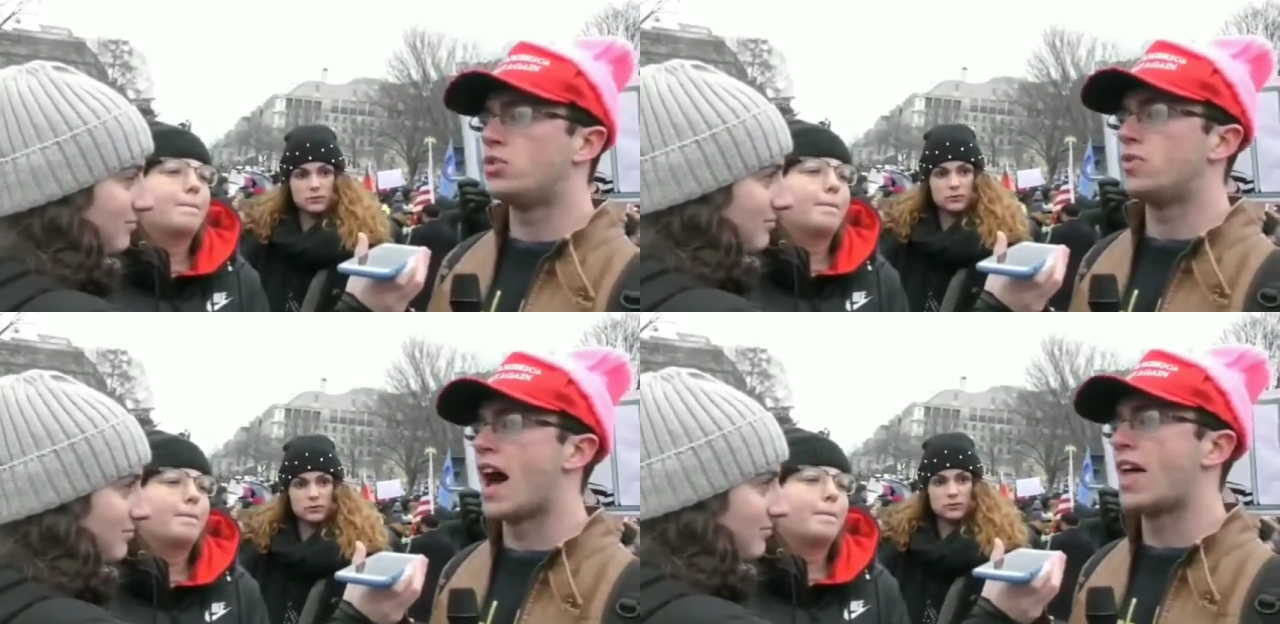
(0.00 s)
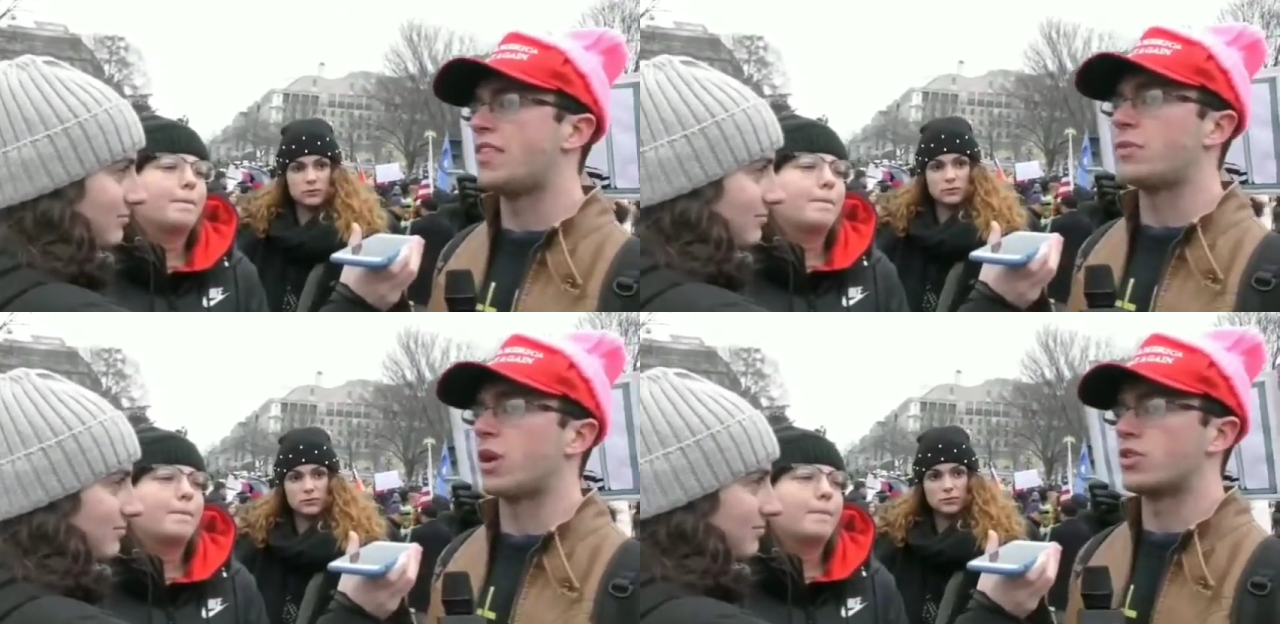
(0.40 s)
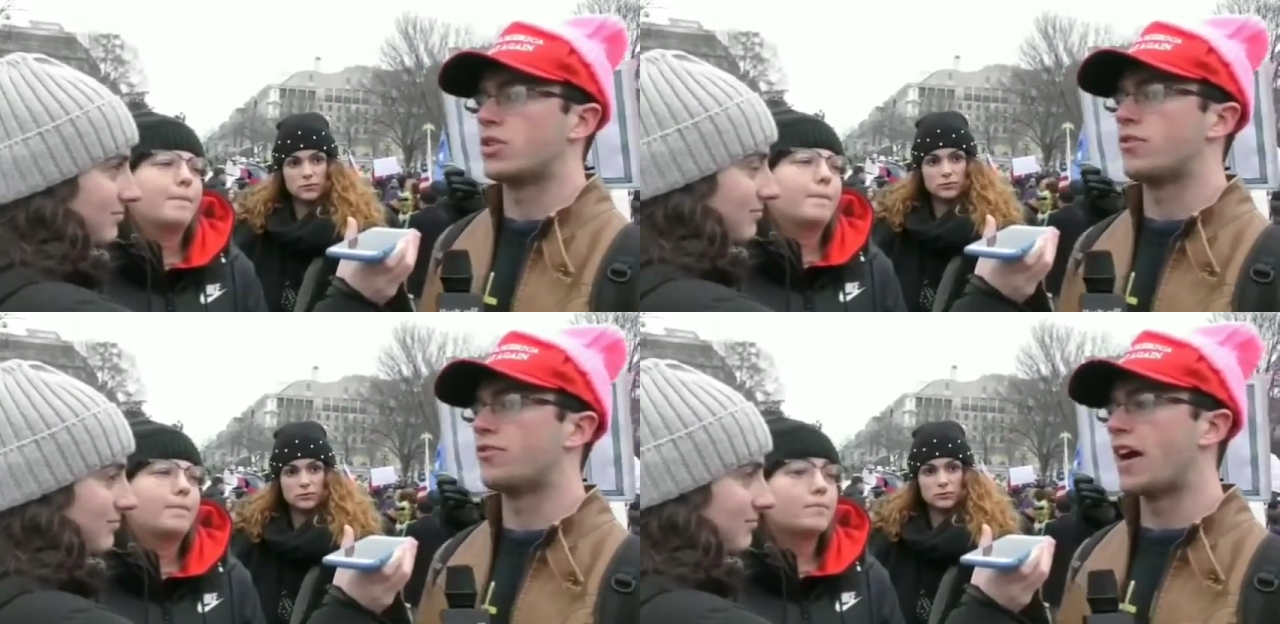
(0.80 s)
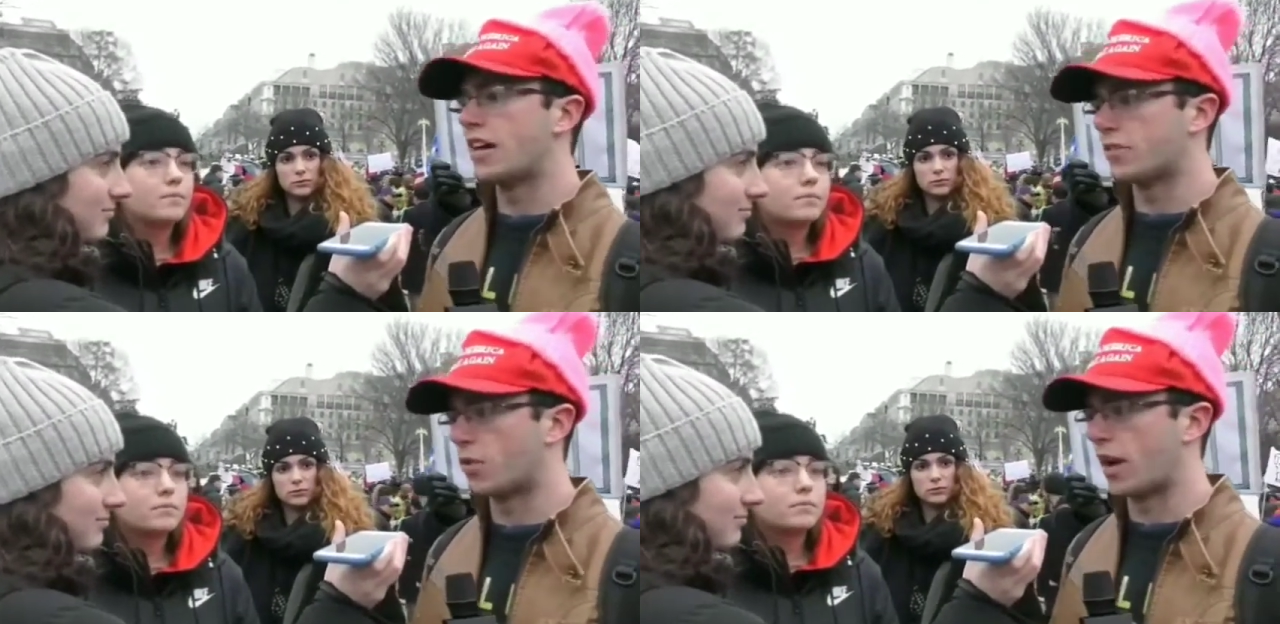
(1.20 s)
Speaker 1: not? That we are still
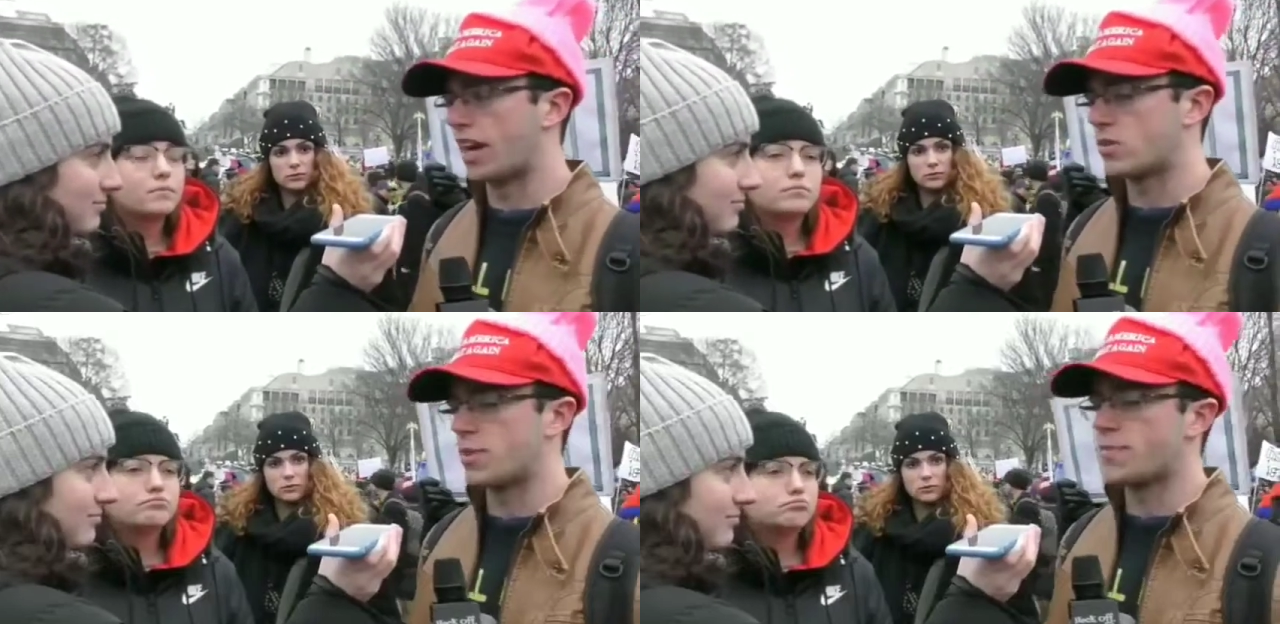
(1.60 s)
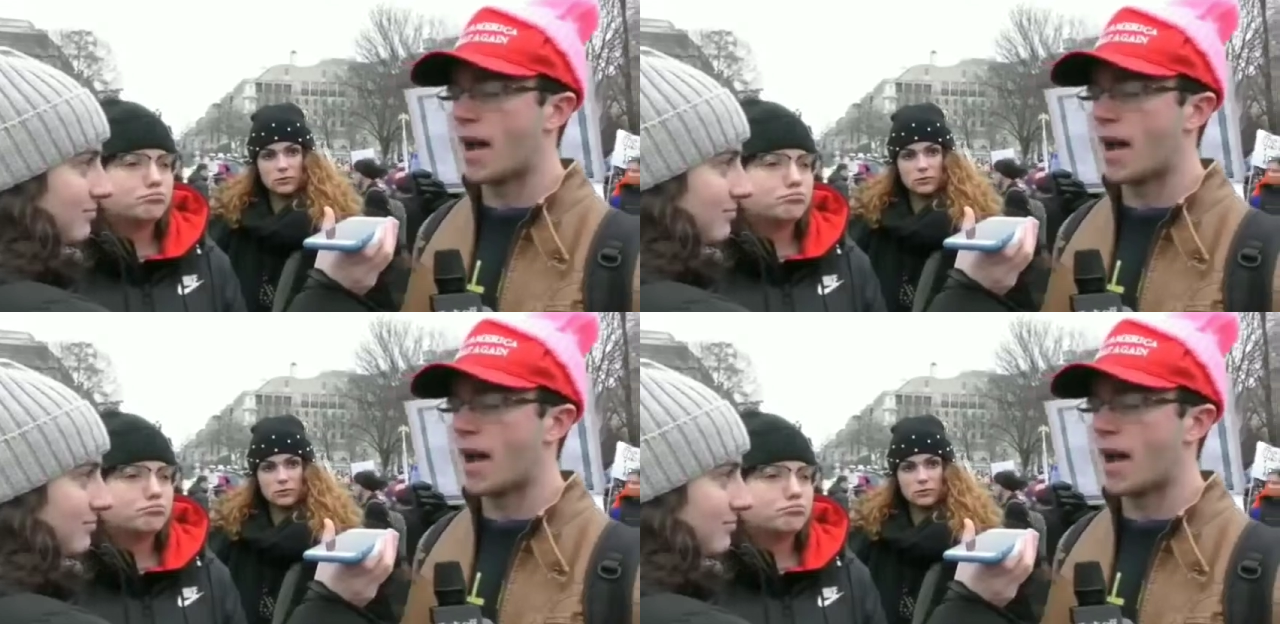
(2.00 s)
fighting for? I guess would be my